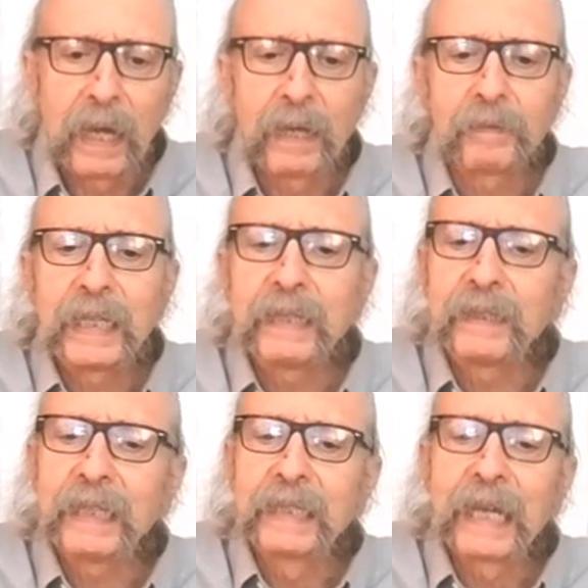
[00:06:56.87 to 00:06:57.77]

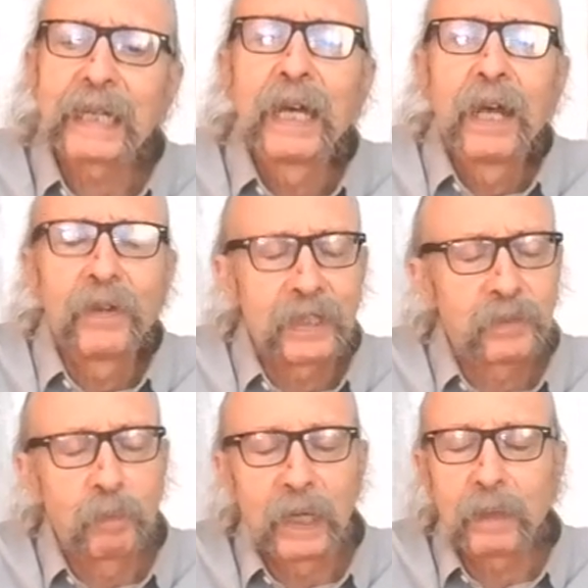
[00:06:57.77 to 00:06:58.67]
the lick that's
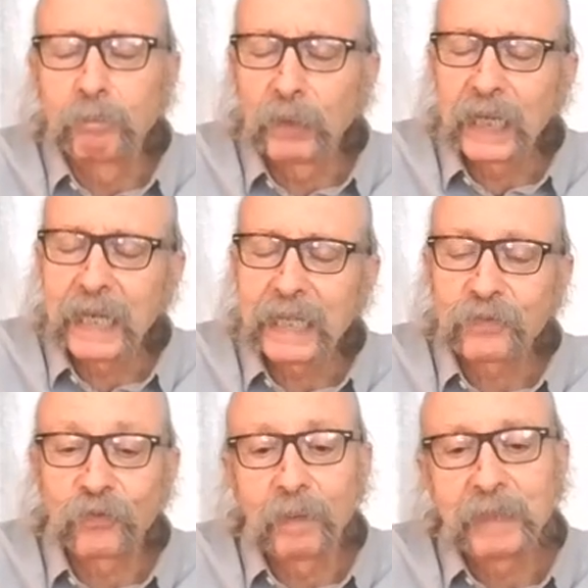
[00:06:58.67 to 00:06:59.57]
bringing us
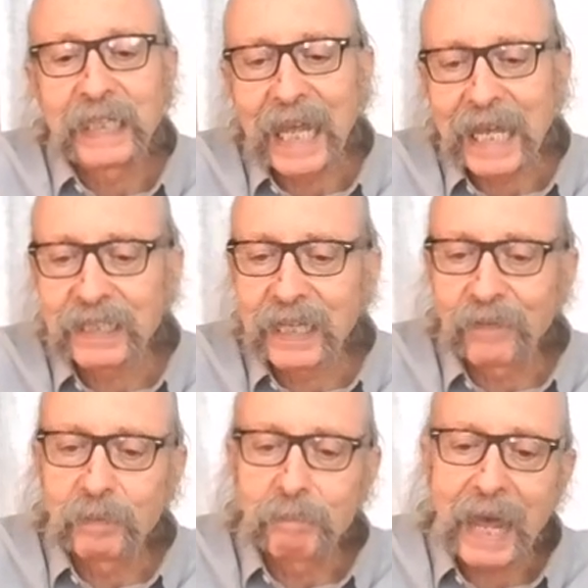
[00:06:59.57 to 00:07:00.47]
from the
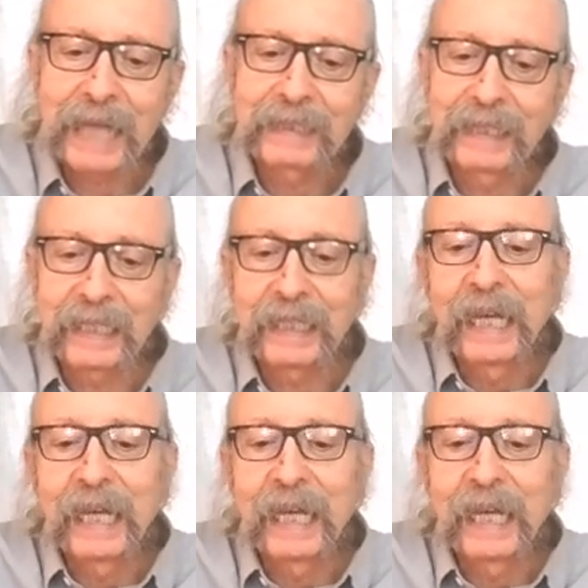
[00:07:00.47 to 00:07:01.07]
A7 back to the